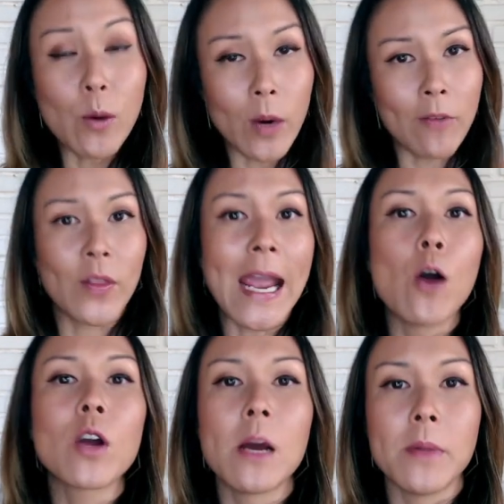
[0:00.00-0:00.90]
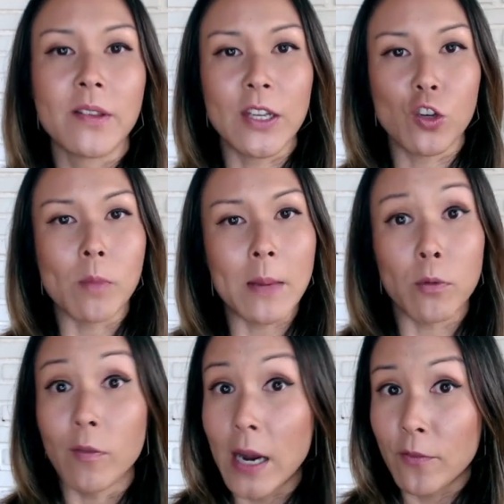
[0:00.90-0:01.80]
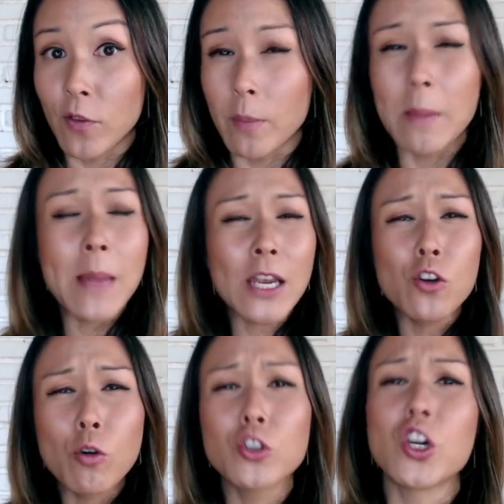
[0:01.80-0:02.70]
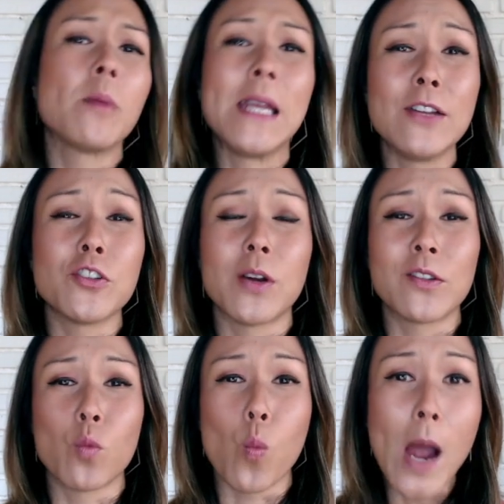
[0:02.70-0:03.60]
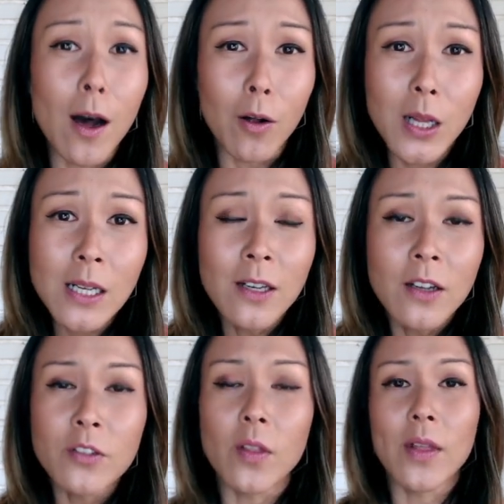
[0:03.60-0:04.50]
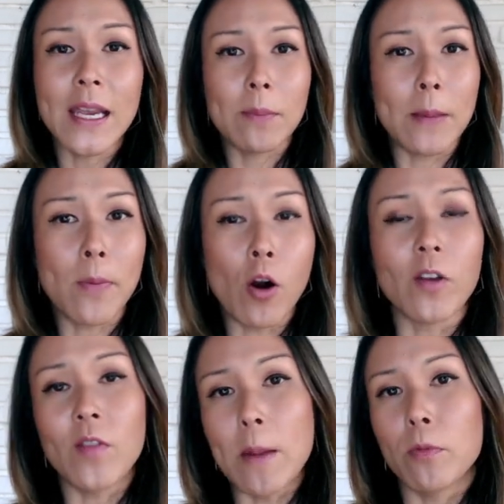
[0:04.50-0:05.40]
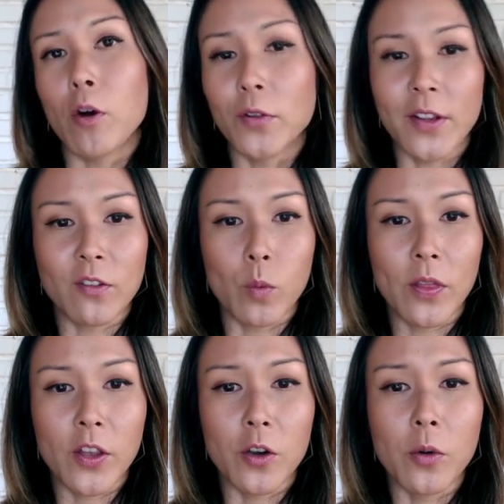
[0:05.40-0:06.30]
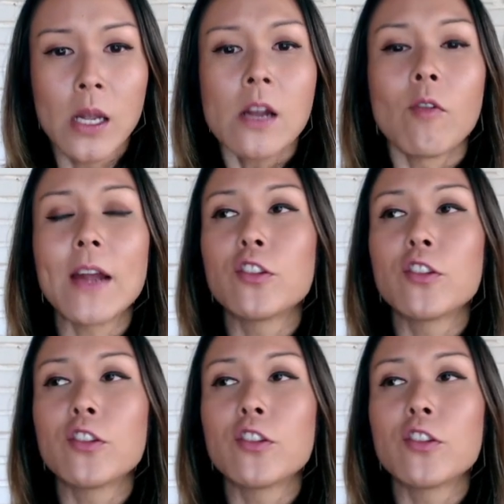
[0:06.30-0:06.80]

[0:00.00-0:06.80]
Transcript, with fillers: Whatever the outcome is that you might provide for them and make your job easier as well so that they can be part of that process with you, right?